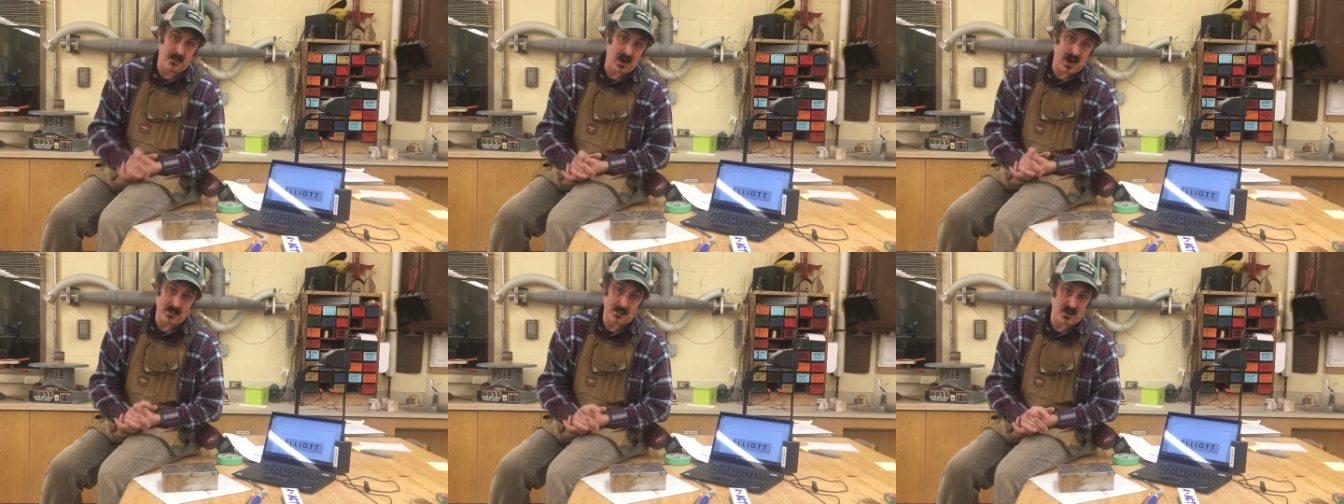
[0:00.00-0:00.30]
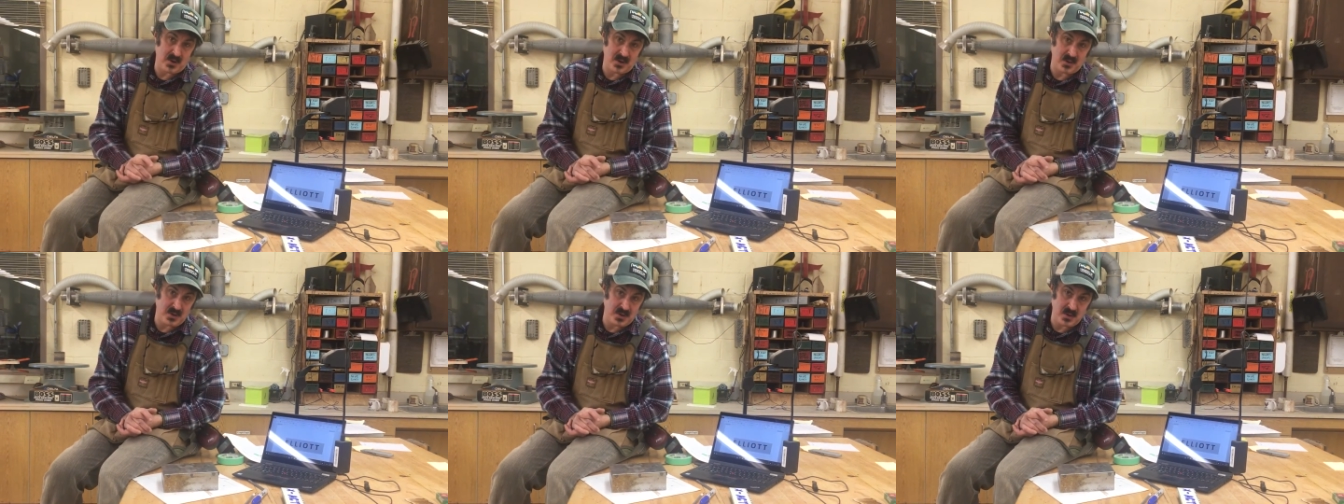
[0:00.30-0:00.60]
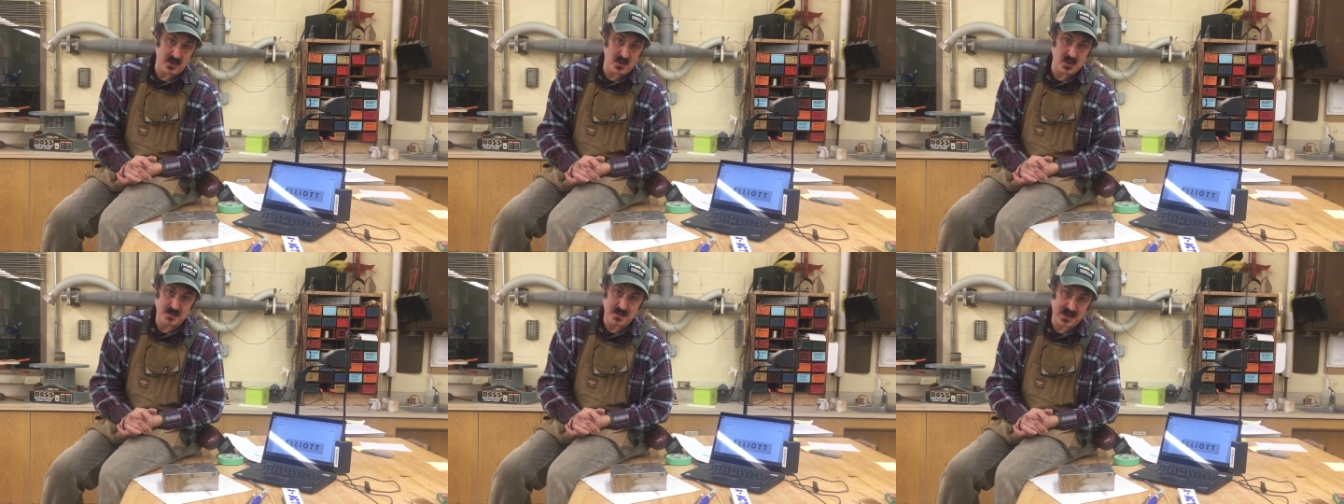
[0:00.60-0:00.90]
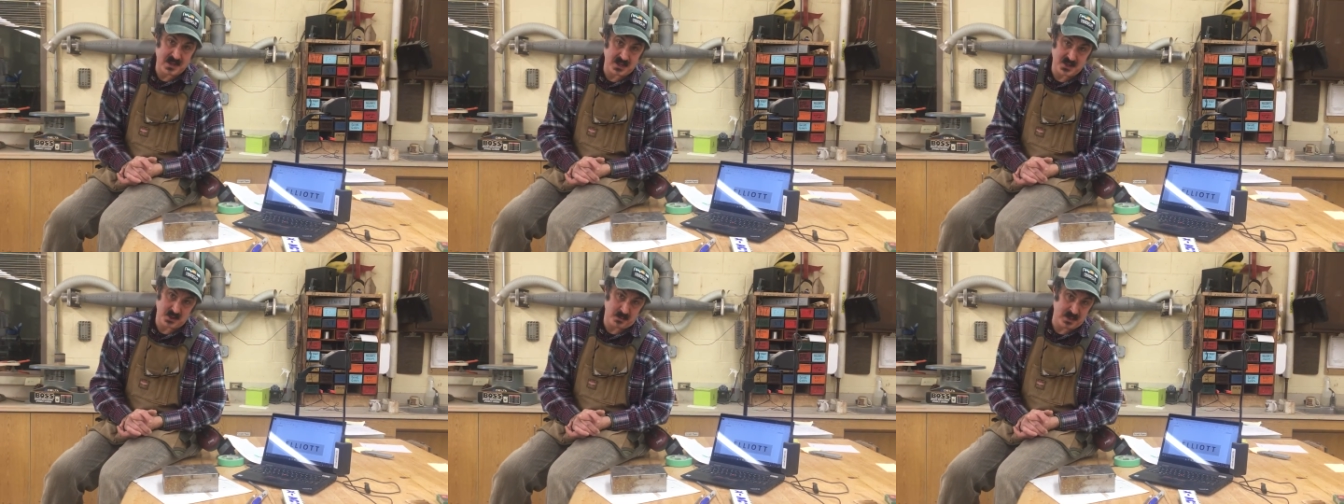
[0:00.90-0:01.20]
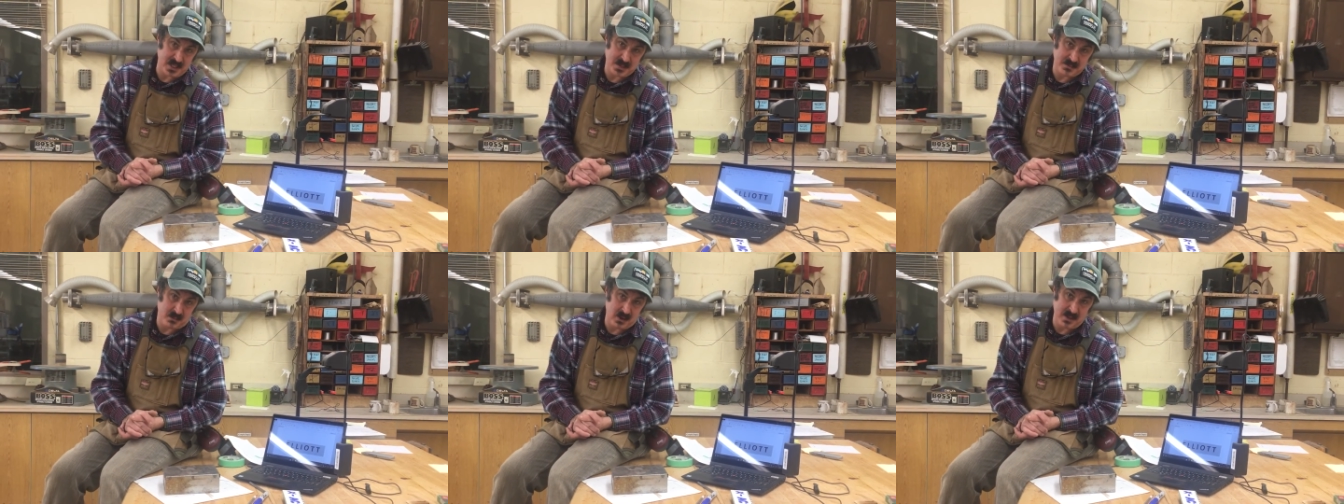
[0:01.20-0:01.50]
primer you use because you'll
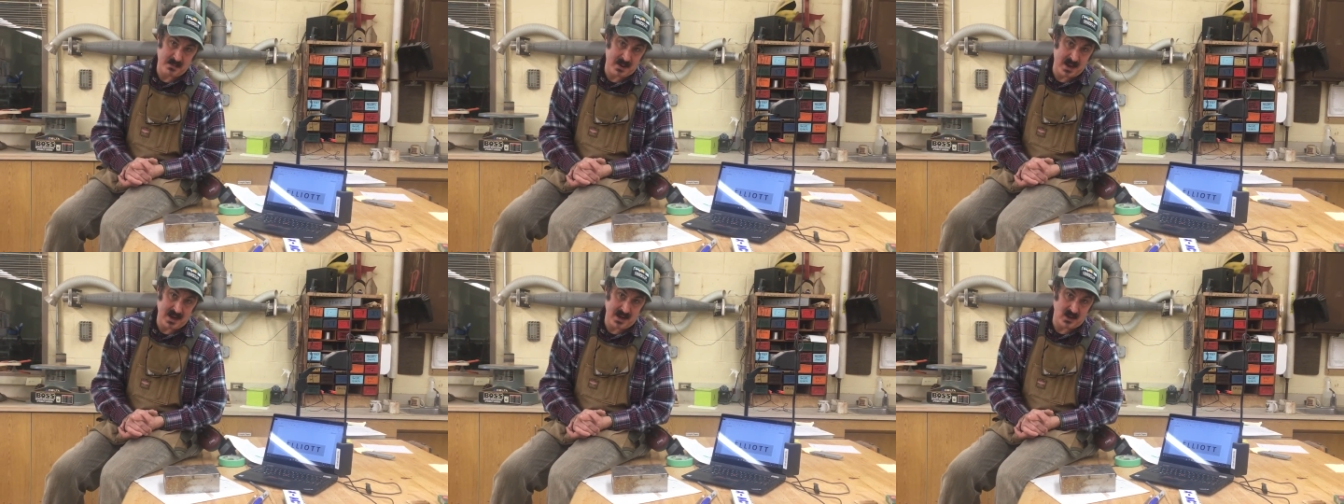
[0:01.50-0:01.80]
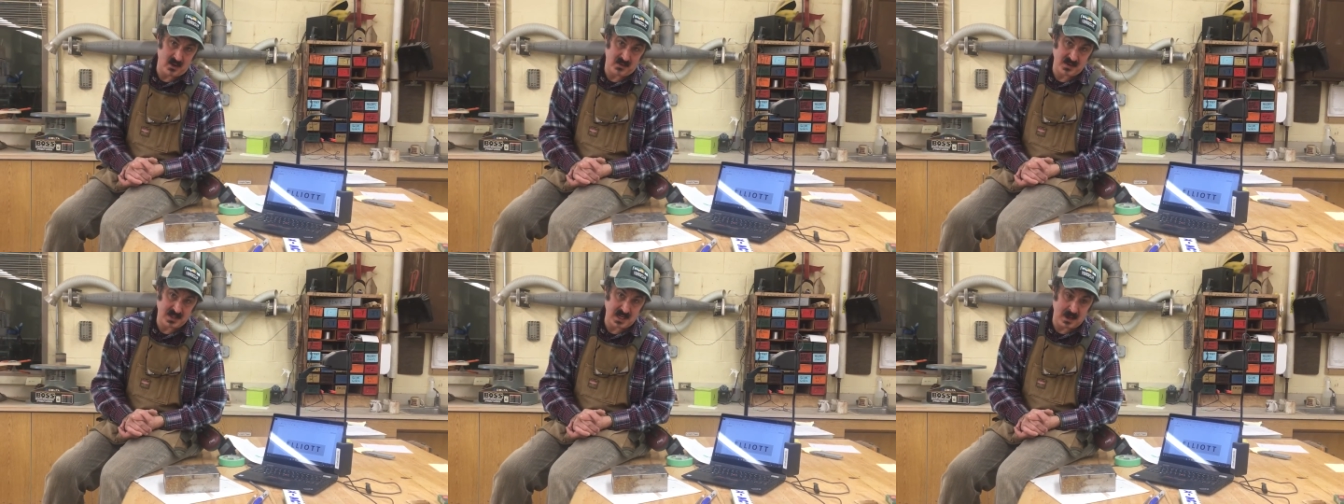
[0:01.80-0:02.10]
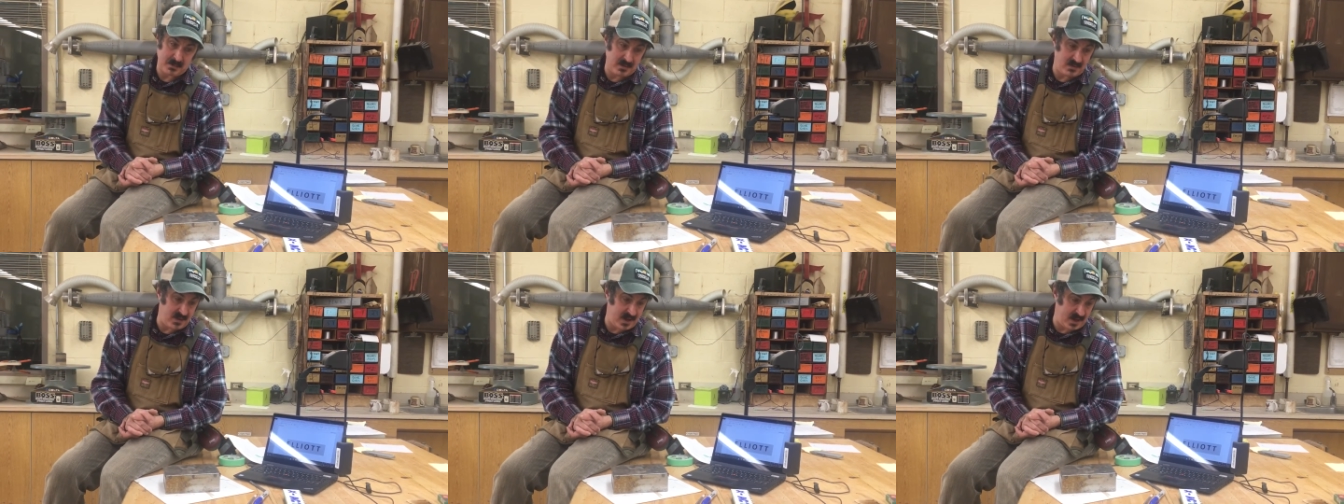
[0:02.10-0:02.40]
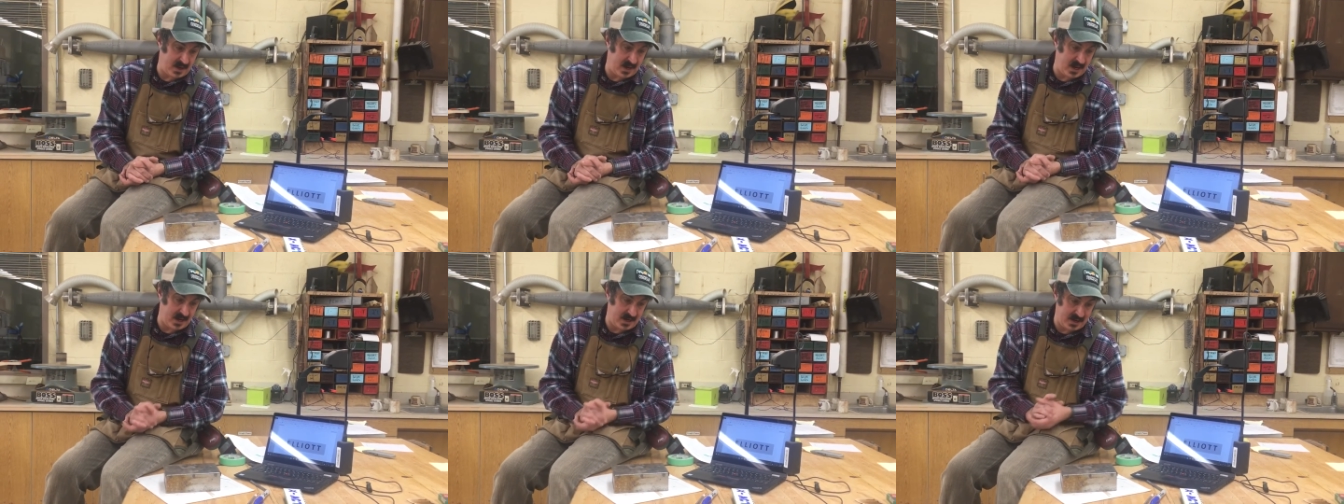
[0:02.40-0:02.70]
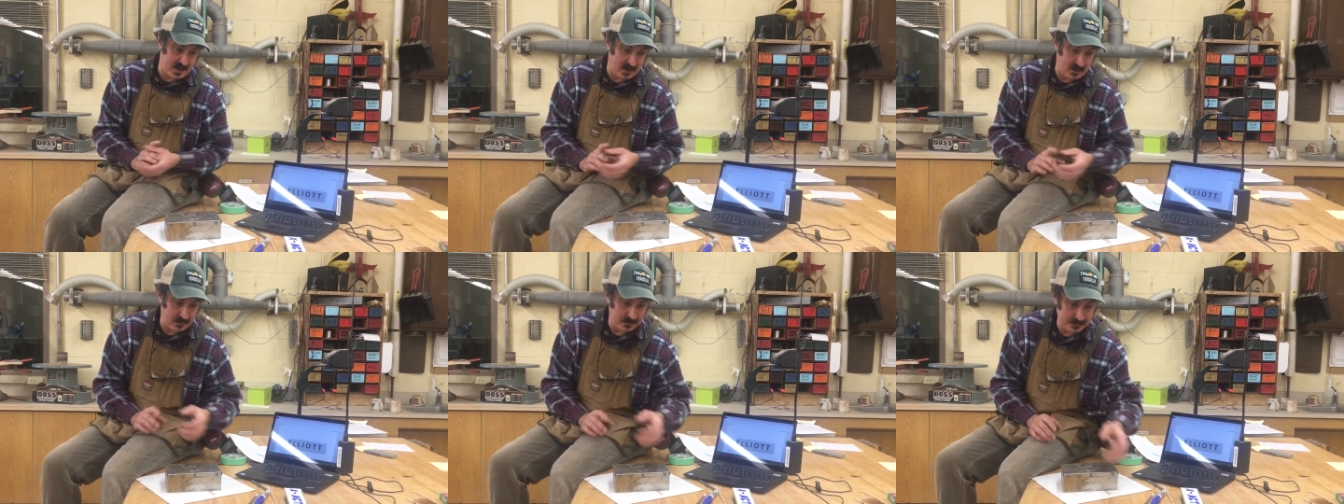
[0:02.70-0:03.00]
be spray painting over top of that
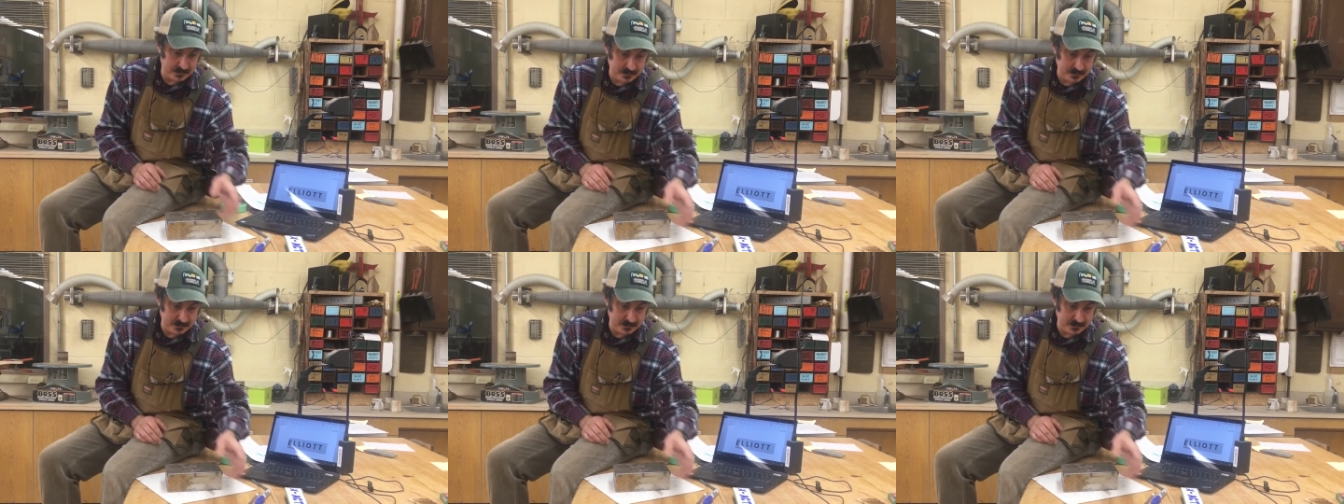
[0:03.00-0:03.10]
anyhow.